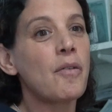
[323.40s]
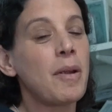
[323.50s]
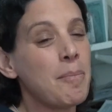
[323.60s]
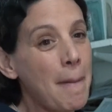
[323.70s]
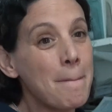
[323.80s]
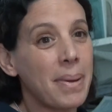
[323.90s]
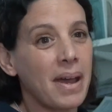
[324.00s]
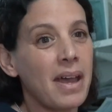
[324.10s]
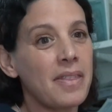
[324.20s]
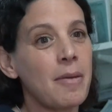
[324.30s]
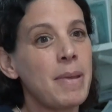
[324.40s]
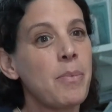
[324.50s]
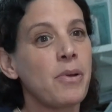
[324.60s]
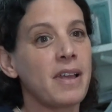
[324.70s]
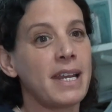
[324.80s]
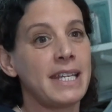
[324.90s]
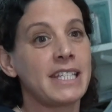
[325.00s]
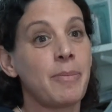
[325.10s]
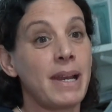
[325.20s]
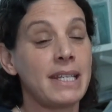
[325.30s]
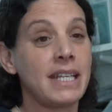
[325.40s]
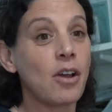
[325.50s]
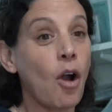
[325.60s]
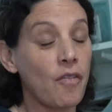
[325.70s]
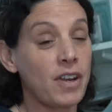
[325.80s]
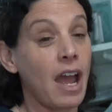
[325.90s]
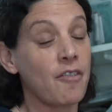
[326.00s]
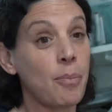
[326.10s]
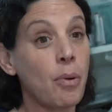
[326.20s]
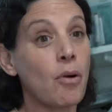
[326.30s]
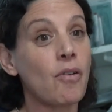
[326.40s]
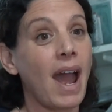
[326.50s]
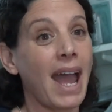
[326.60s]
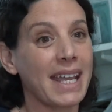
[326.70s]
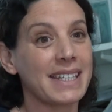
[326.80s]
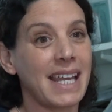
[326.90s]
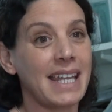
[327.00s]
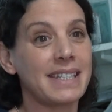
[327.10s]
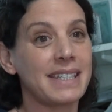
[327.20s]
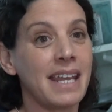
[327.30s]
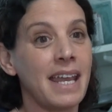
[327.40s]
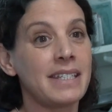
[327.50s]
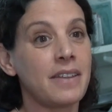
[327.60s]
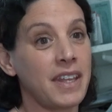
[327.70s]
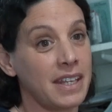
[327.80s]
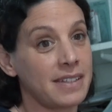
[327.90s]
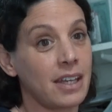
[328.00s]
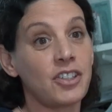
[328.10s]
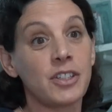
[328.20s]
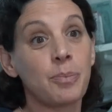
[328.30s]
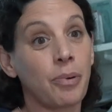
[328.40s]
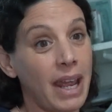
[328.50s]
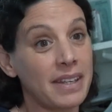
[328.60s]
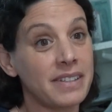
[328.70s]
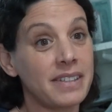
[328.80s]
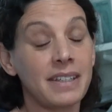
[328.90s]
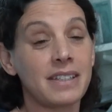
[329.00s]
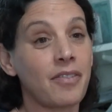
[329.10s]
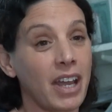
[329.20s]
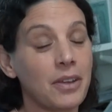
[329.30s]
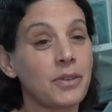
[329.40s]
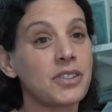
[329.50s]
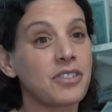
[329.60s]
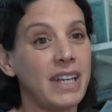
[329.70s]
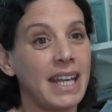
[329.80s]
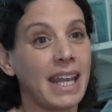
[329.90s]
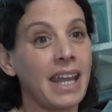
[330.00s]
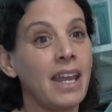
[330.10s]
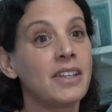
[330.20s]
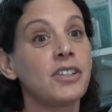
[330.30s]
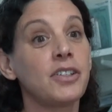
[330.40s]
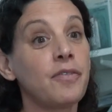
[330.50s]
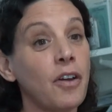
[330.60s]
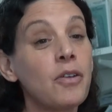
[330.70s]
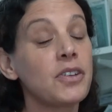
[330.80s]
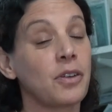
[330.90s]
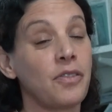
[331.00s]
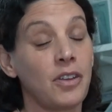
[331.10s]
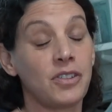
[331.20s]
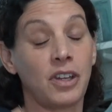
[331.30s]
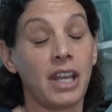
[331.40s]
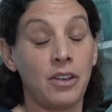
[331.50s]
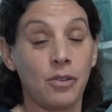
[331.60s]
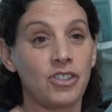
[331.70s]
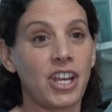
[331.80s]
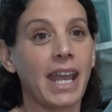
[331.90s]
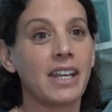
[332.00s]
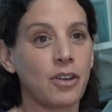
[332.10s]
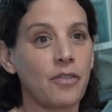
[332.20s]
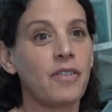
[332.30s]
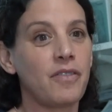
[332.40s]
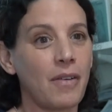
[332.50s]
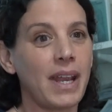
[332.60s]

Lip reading: Remember that people with learning disabilities often have poorer access to things such as breast and cervical screening, so to focus on those in your check is often very